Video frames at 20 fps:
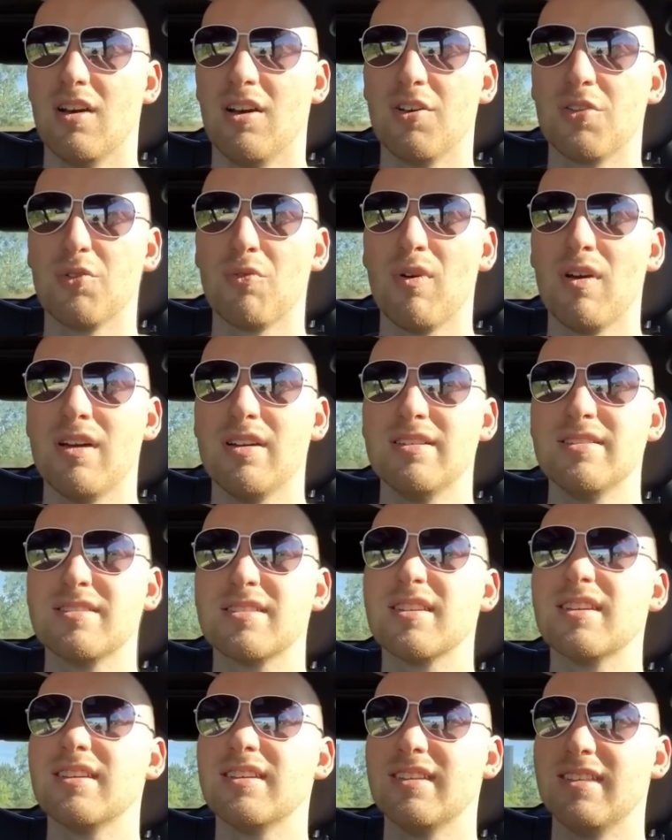
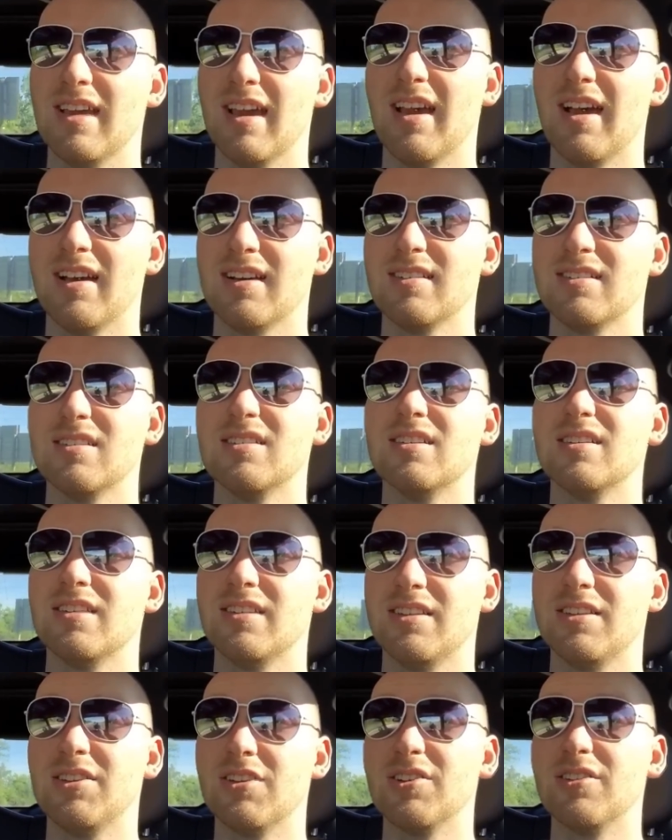Otherwise, yeah,
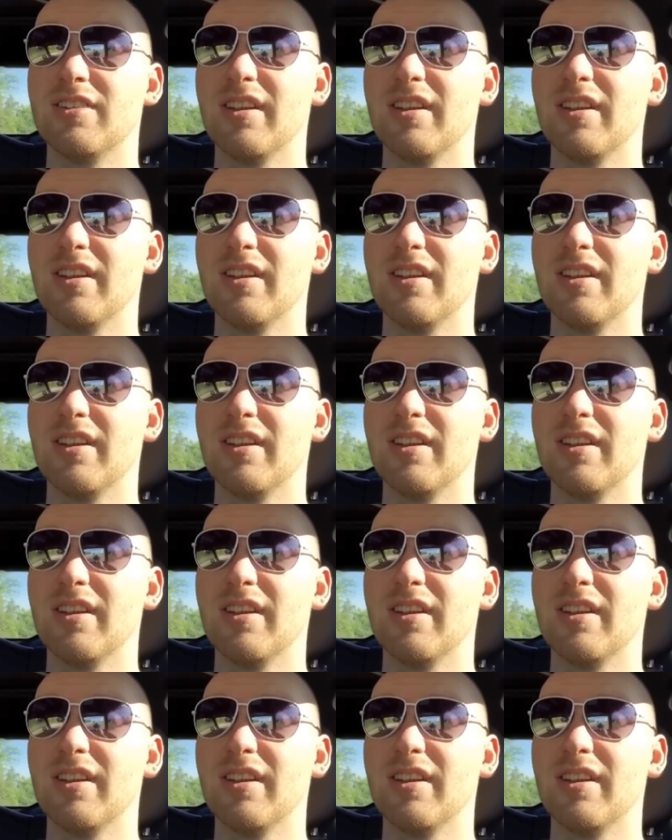you're